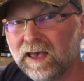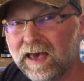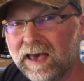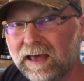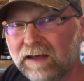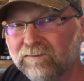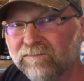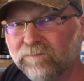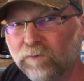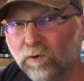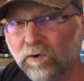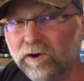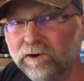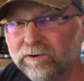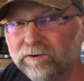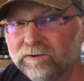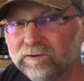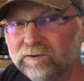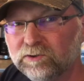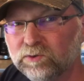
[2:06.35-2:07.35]
at
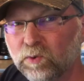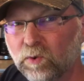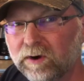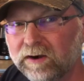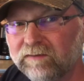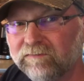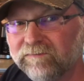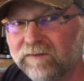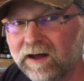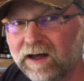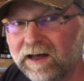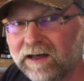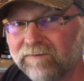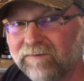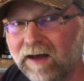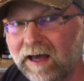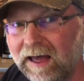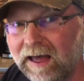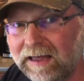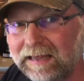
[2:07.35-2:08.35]
425
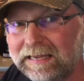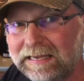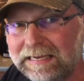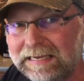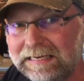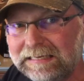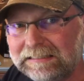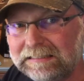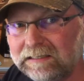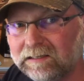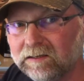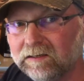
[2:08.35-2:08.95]
high heat.